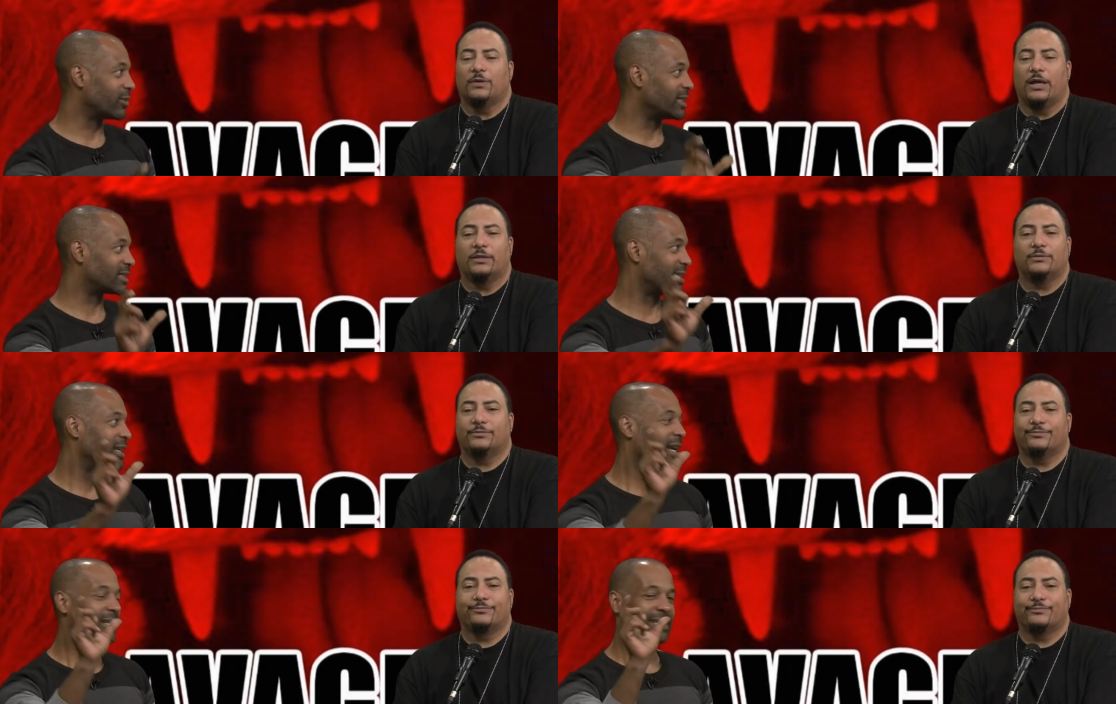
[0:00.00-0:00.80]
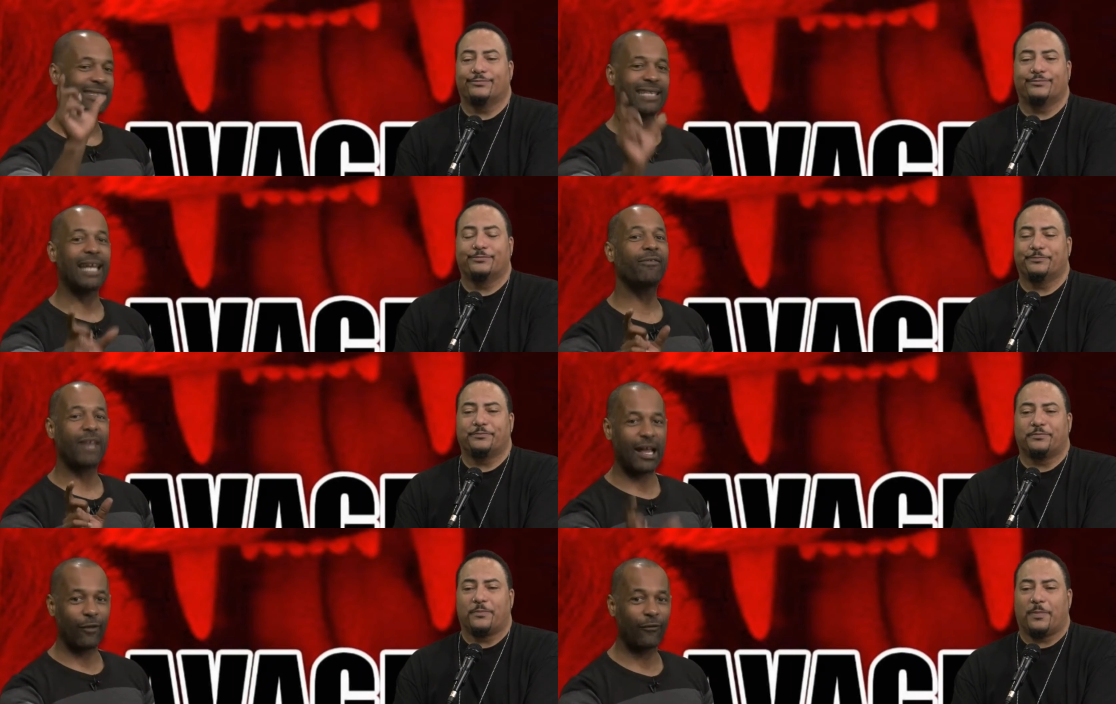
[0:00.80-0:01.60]
Speaker 1: this is the state of
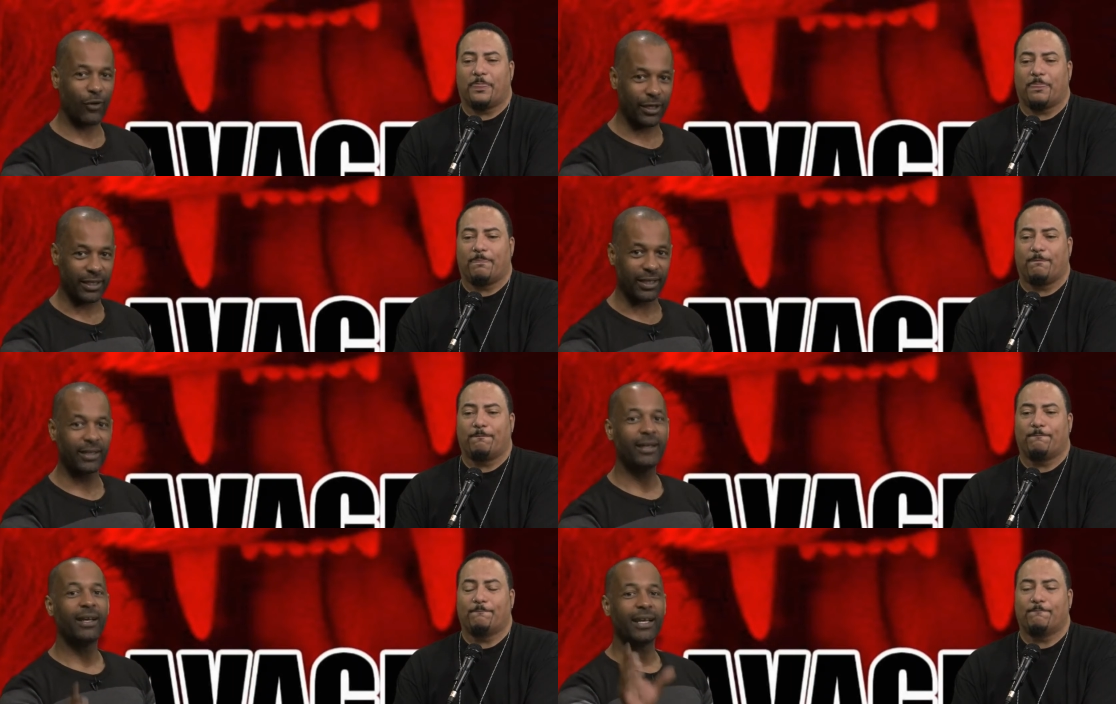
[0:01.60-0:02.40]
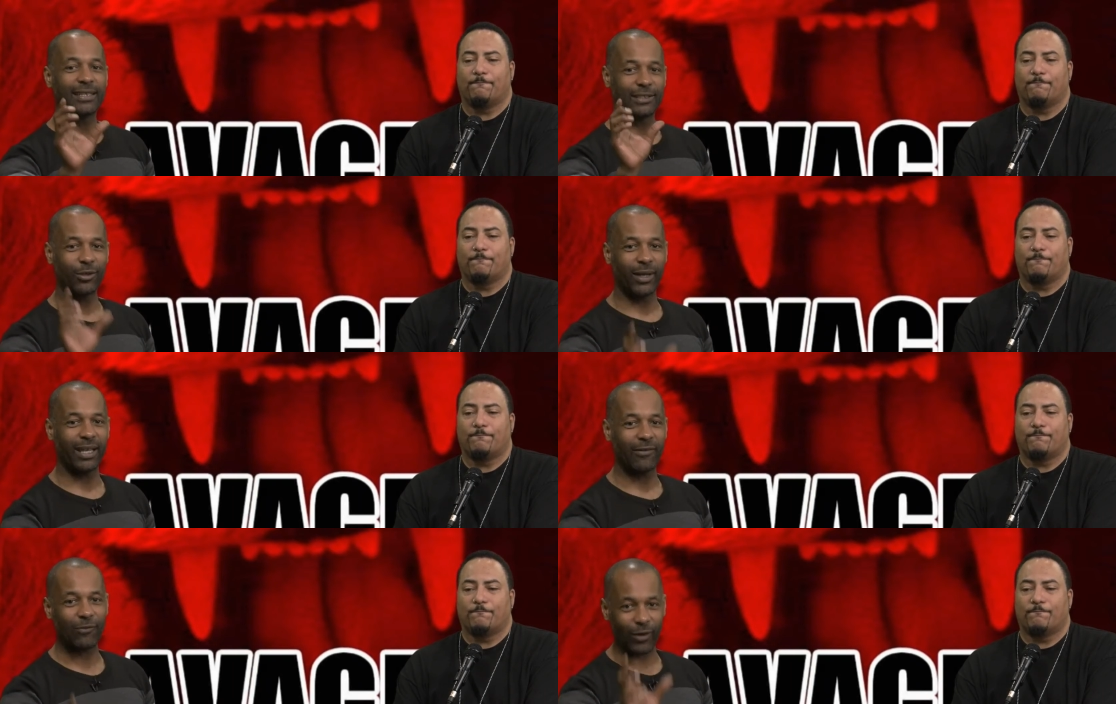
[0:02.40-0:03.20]
California is doing
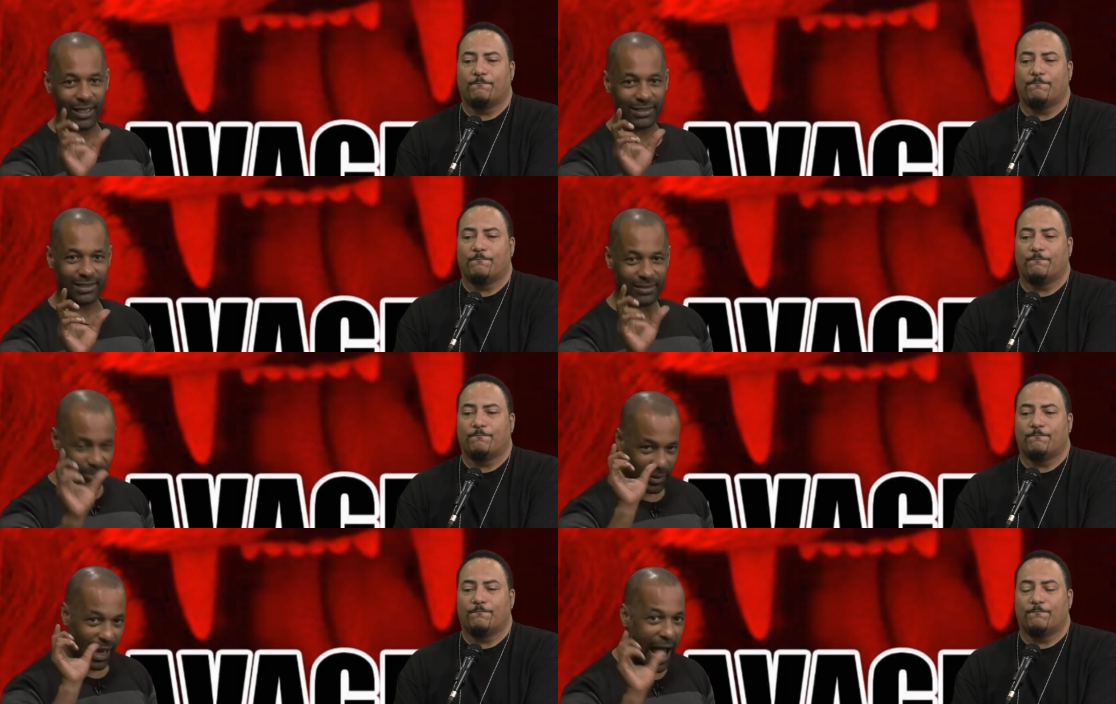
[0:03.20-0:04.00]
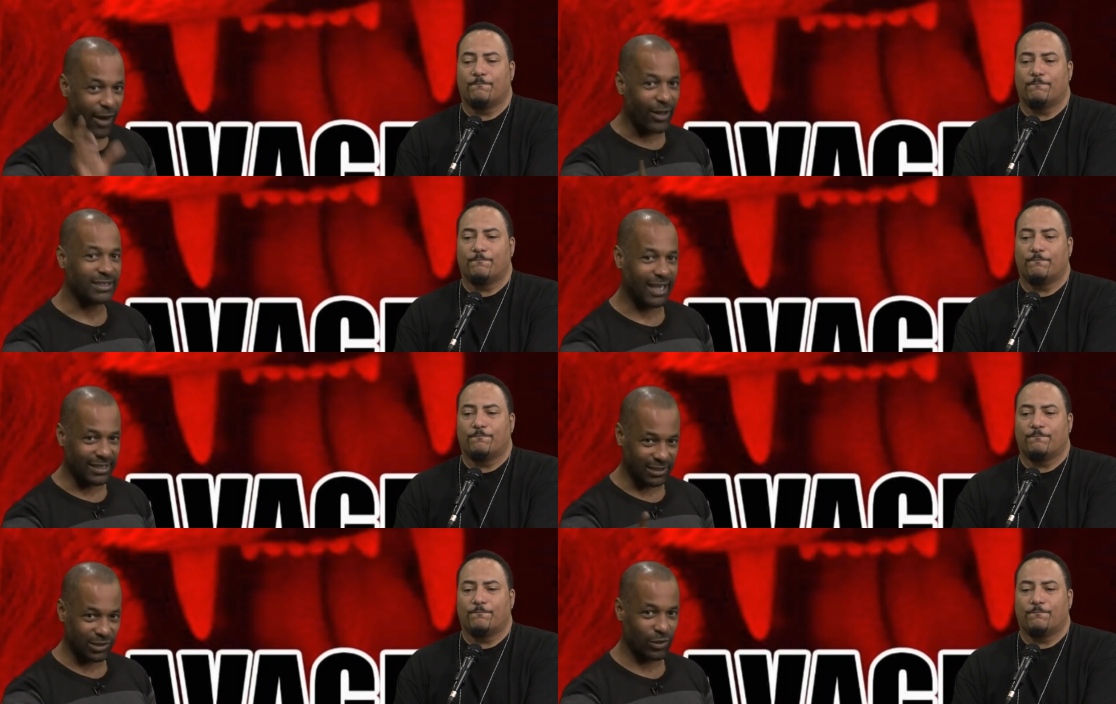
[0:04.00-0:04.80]
it for its higher
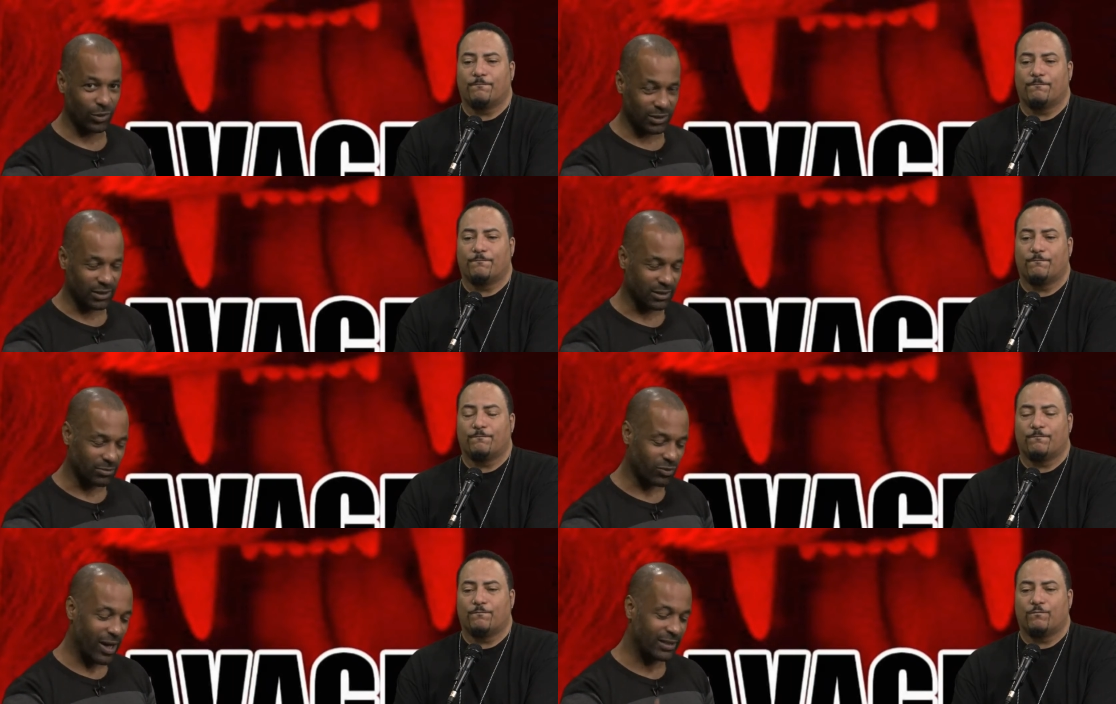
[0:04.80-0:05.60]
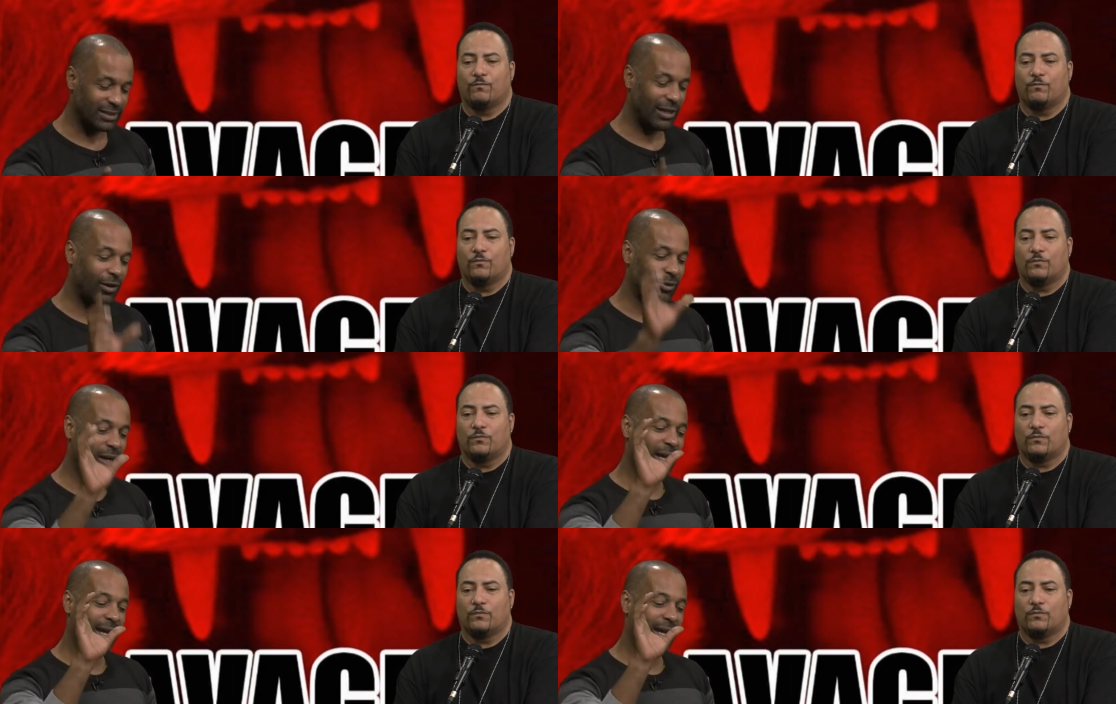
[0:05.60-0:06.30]
education school systems, right? So